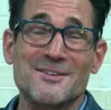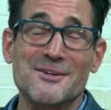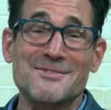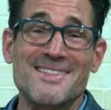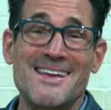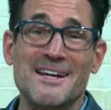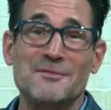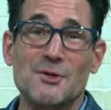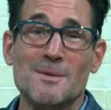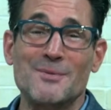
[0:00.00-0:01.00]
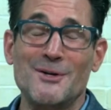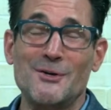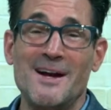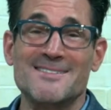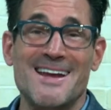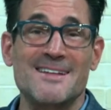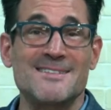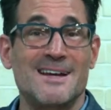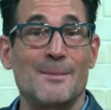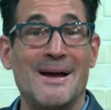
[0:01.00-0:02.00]
here's the thing: if your computer has hands that
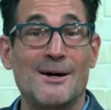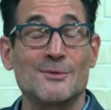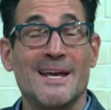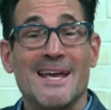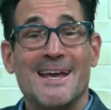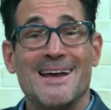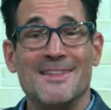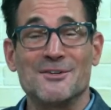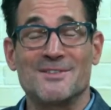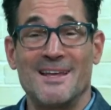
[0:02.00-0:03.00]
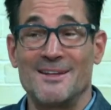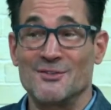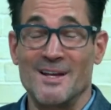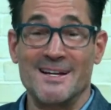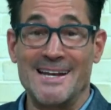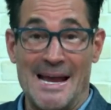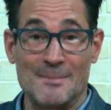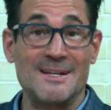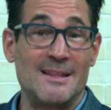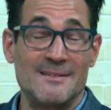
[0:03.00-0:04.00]
come out, and there's like an
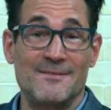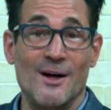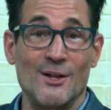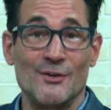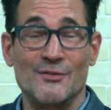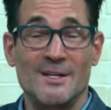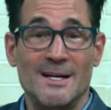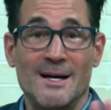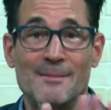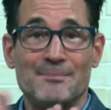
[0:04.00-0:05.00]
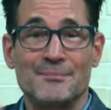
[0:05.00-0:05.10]
MD that follows the